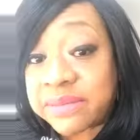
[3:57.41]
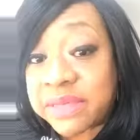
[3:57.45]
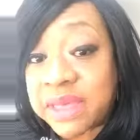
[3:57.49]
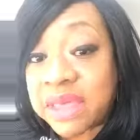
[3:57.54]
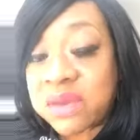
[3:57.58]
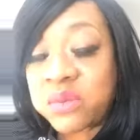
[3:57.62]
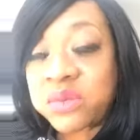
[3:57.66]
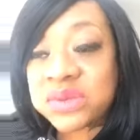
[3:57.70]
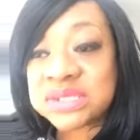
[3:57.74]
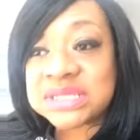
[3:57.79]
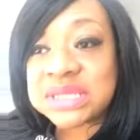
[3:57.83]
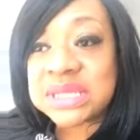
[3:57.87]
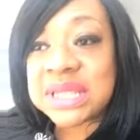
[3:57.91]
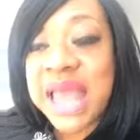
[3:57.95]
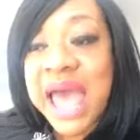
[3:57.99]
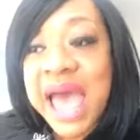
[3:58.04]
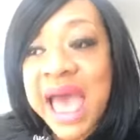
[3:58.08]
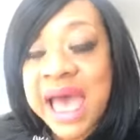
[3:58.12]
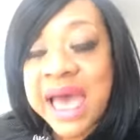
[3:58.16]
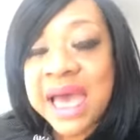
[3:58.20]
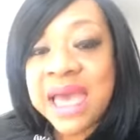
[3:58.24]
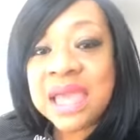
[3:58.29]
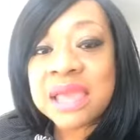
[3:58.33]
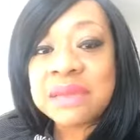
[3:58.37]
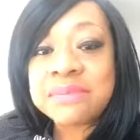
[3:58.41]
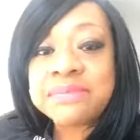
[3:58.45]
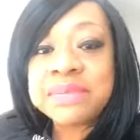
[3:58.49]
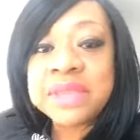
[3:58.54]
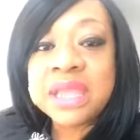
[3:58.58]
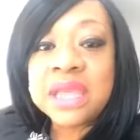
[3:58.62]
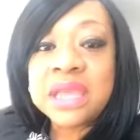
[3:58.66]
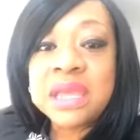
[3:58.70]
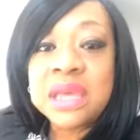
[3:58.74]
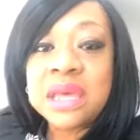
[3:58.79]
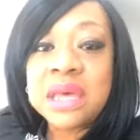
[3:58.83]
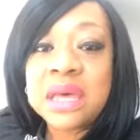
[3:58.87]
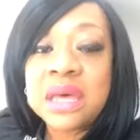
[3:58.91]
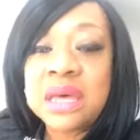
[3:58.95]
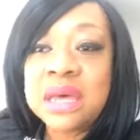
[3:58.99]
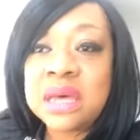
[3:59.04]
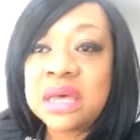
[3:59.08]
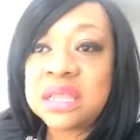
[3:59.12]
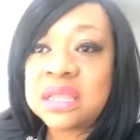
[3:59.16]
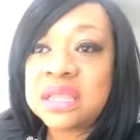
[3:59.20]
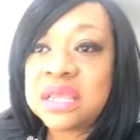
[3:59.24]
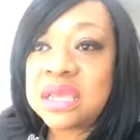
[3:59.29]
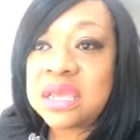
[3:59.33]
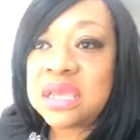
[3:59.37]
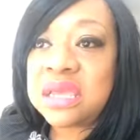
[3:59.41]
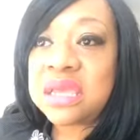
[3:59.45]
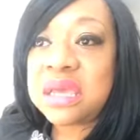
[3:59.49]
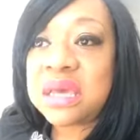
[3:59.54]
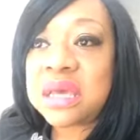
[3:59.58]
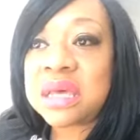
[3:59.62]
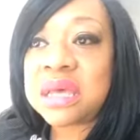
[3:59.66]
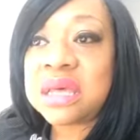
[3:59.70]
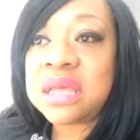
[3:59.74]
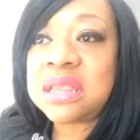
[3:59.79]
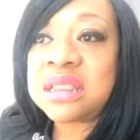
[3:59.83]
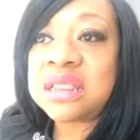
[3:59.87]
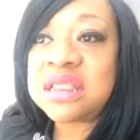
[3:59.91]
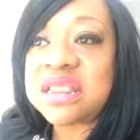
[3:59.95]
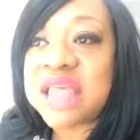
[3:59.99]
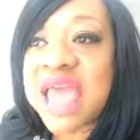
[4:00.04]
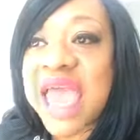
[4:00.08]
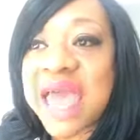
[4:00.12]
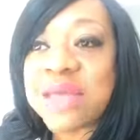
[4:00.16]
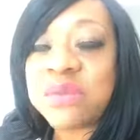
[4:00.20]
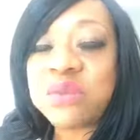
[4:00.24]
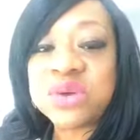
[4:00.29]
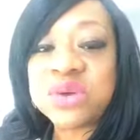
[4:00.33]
It was nigh. That